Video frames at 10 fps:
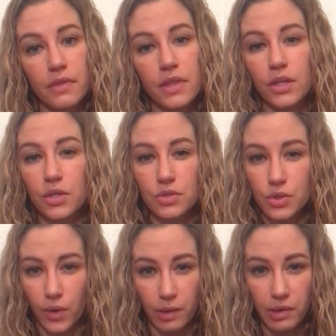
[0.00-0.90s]
they'll use
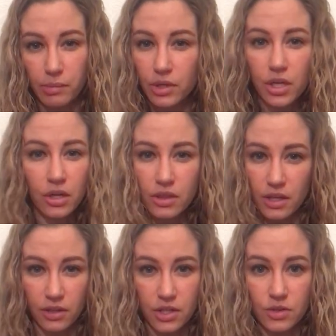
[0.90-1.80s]
toilet paper,
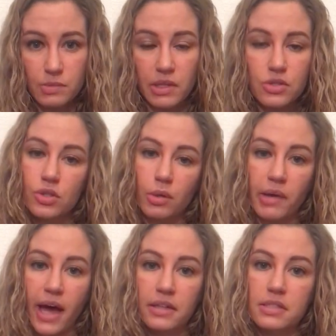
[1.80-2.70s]
they'll use menstrual
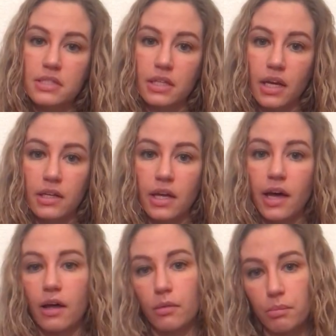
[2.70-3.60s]
pads to kind of
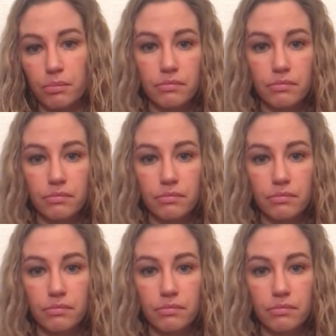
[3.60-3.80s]
help